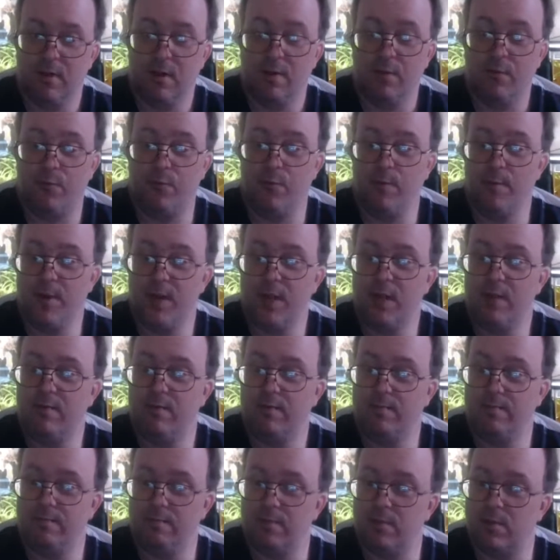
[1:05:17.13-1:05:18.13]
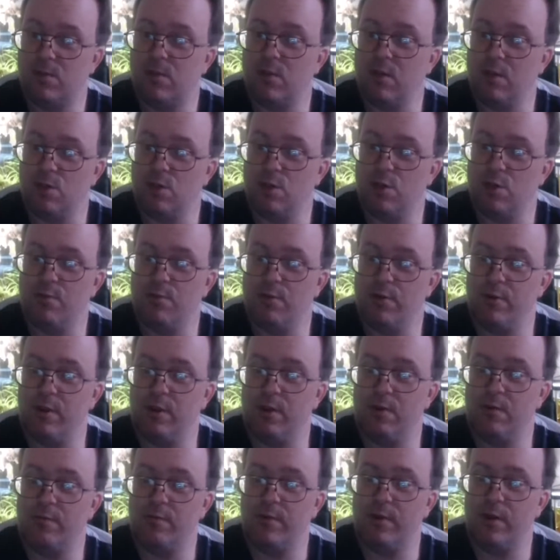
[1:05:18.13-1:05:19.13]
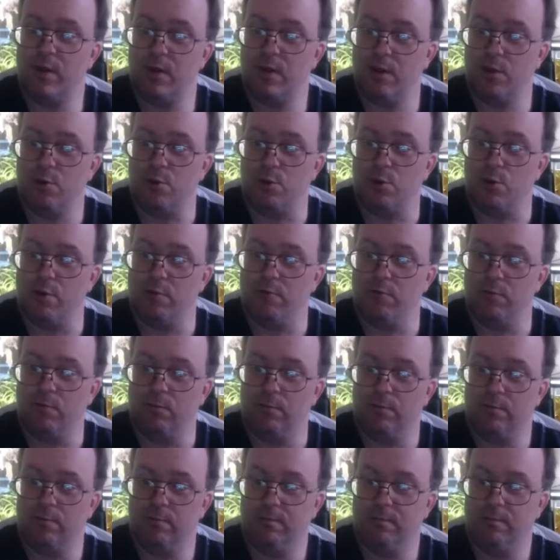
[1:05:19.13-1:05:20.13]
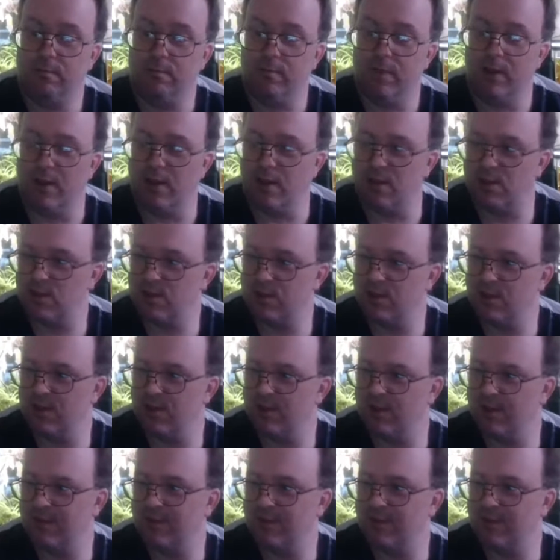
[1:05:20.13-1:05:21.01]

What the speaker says: for me. It's actually a pretty good video, Cheryl. It's